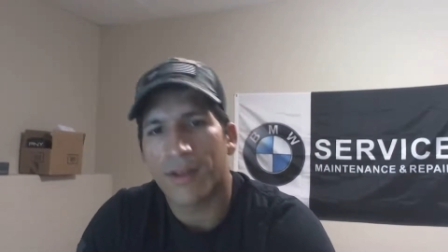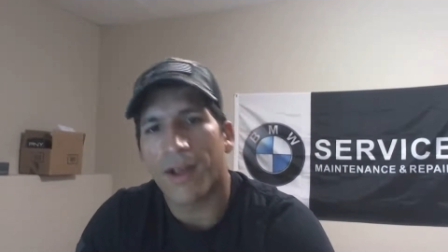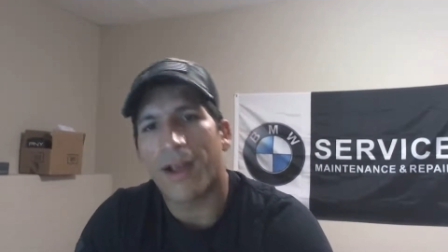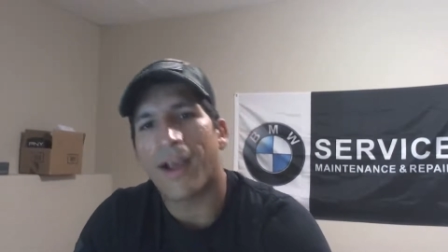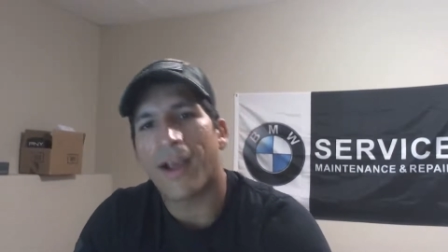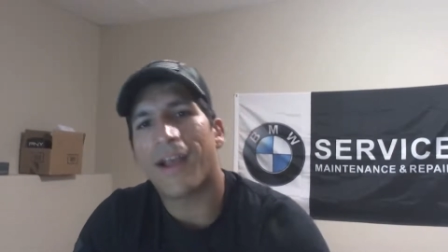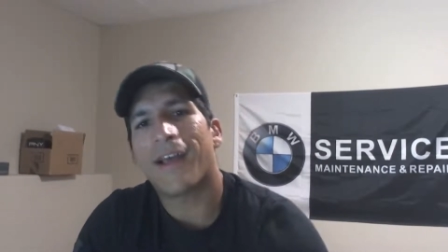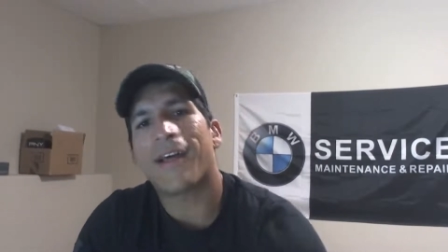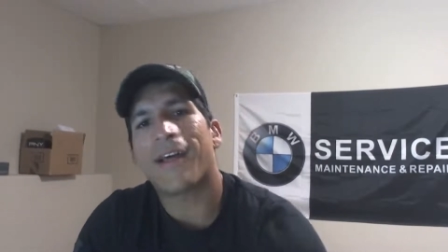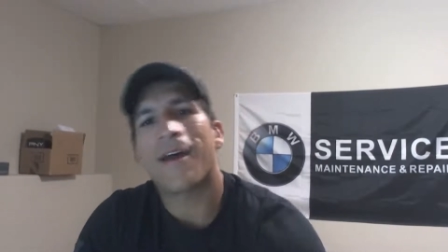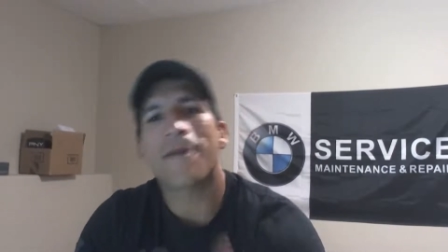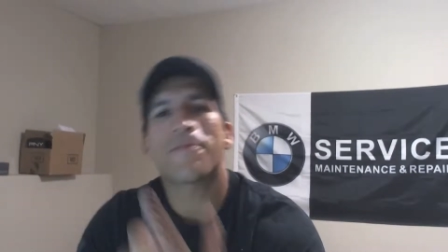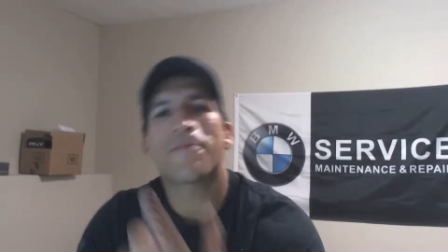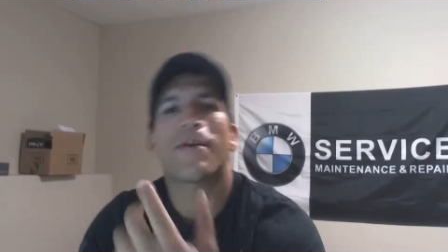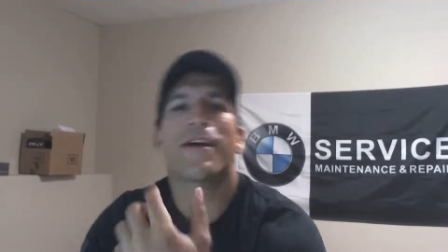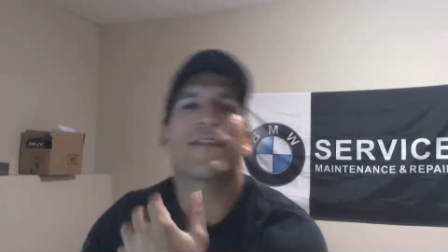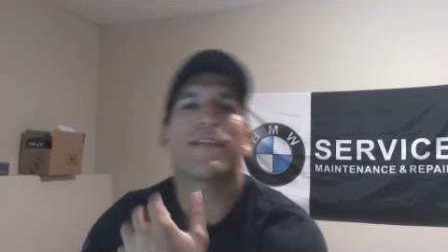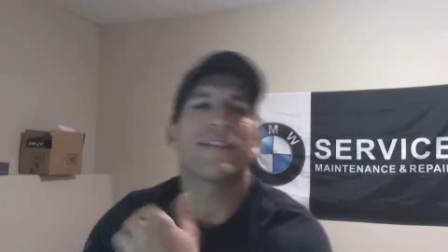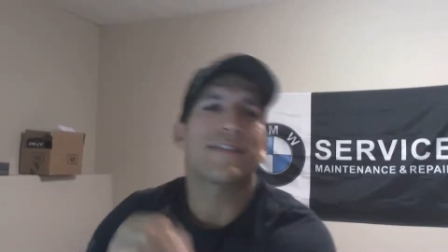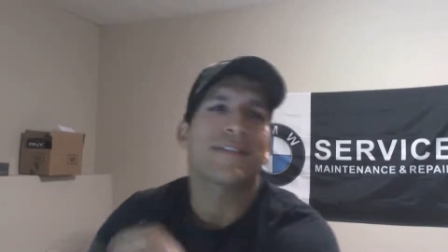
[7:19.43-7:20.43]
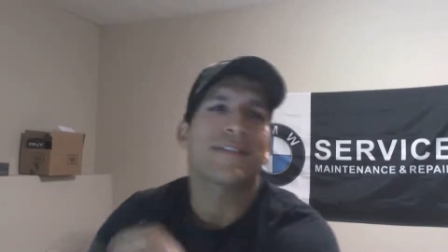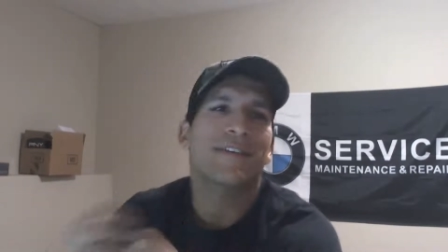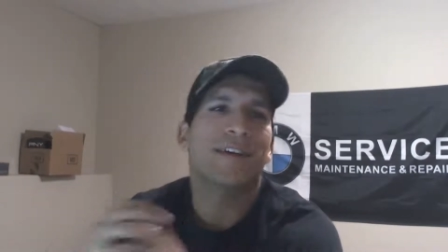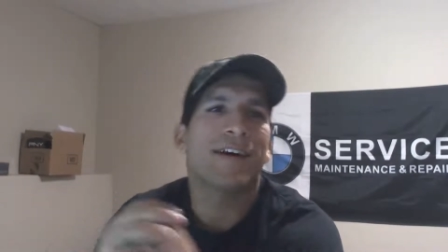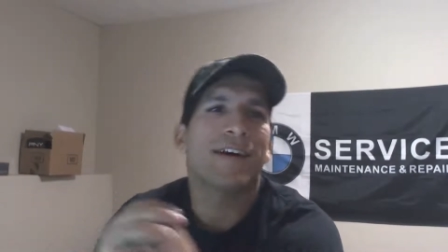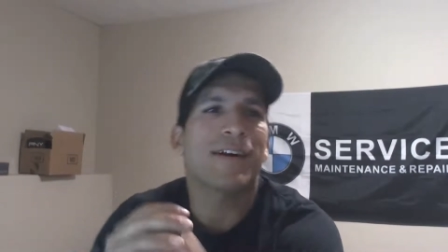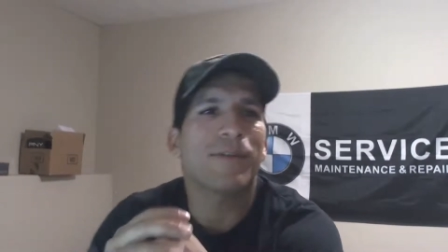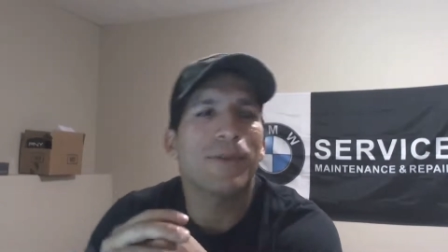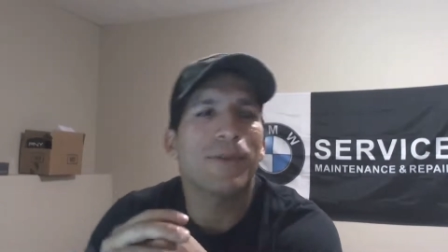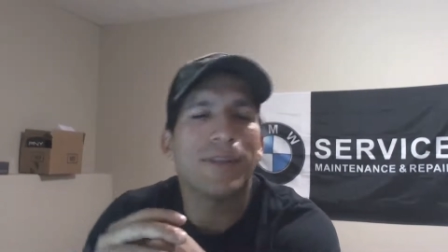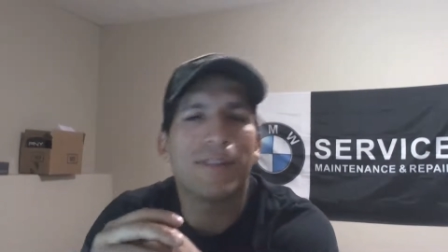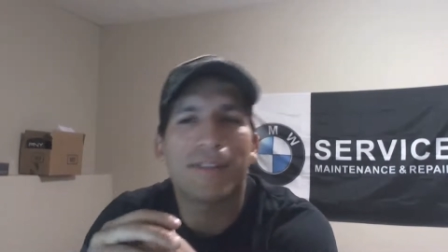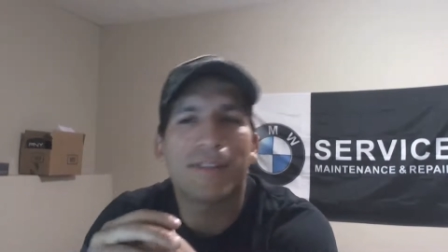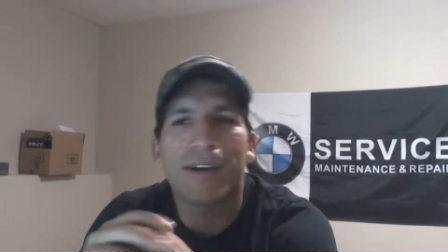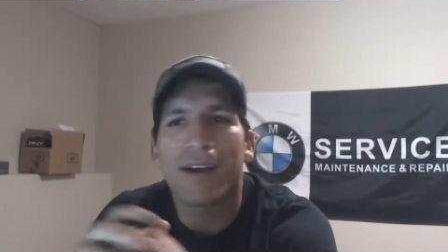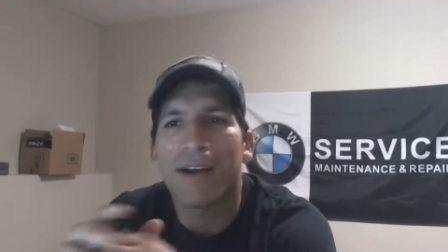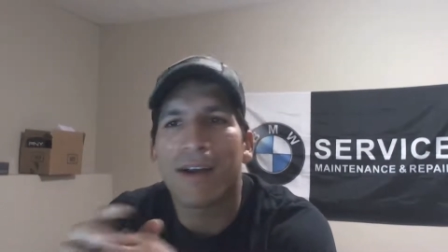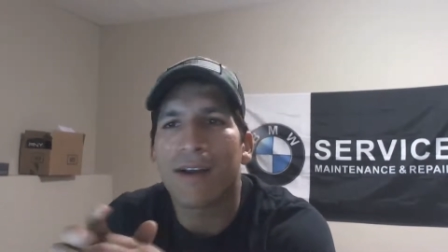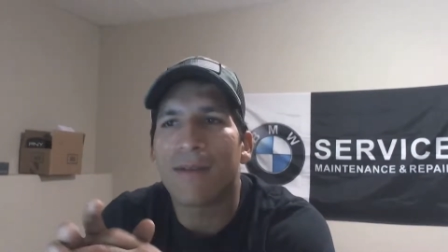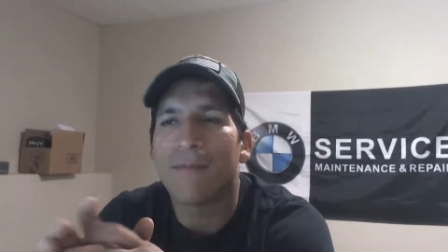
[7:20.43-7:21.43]
I bought this car one
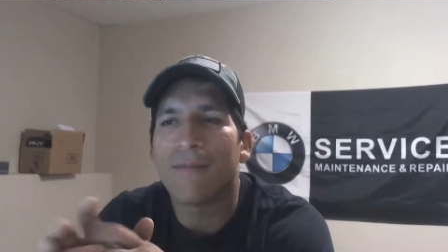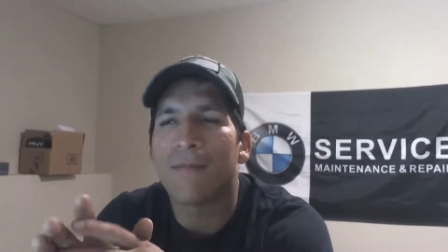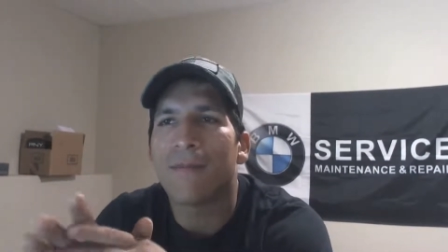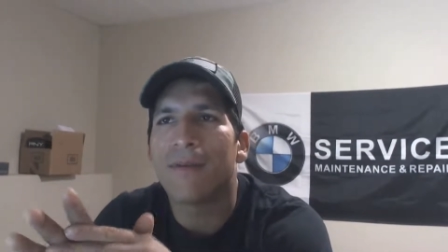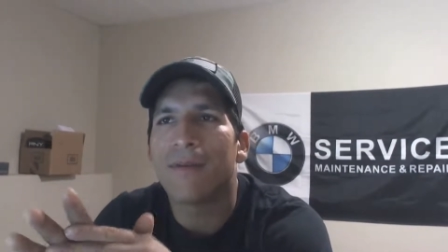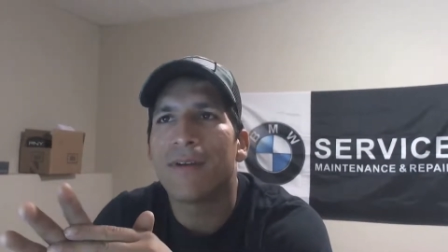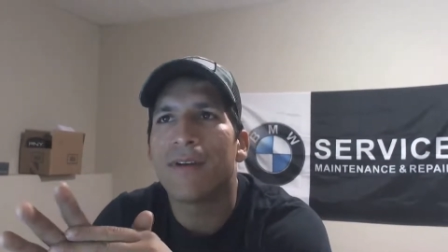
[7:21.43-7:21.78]
time.